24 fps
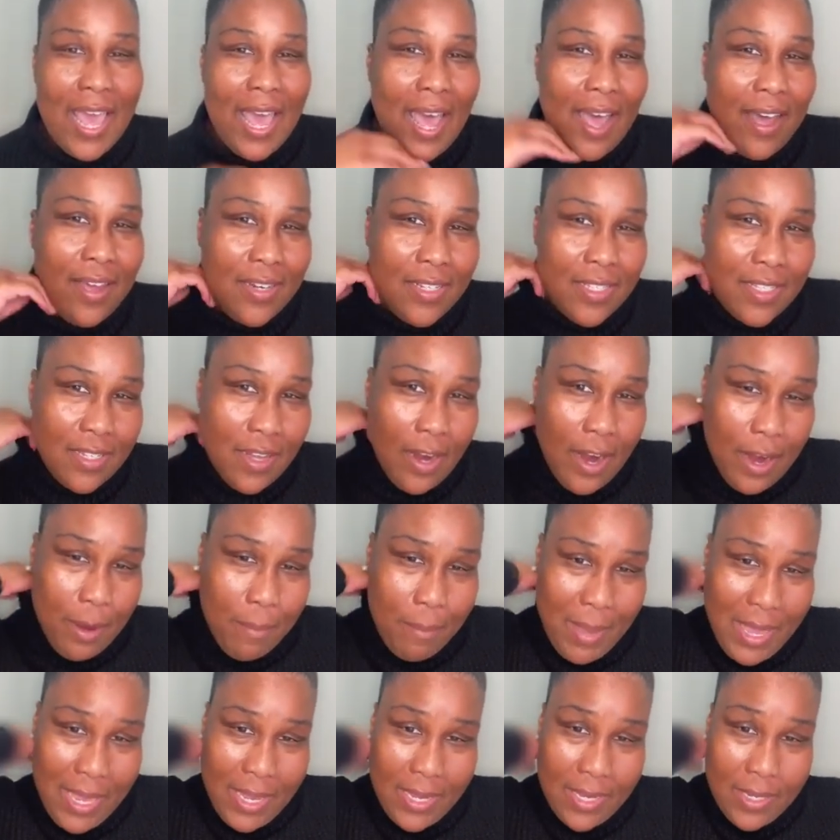How to
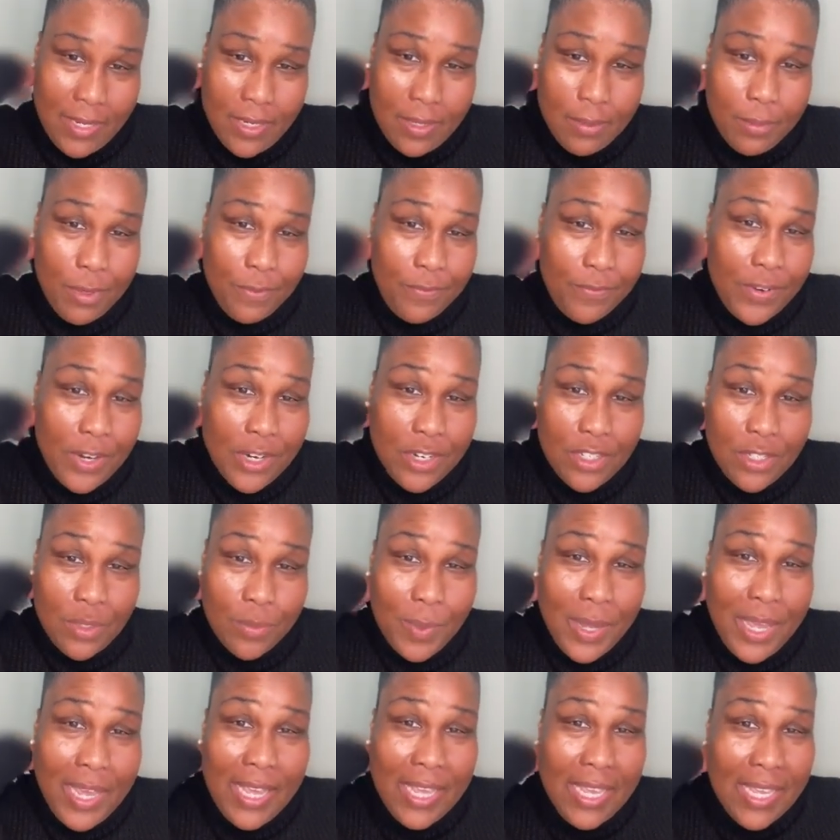start making them. The
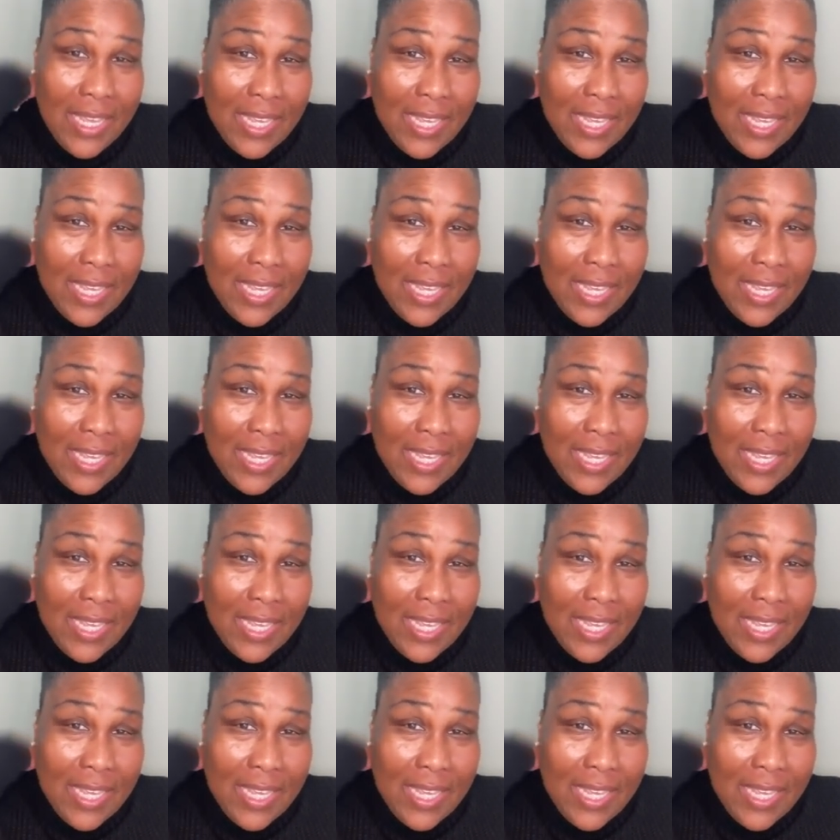first way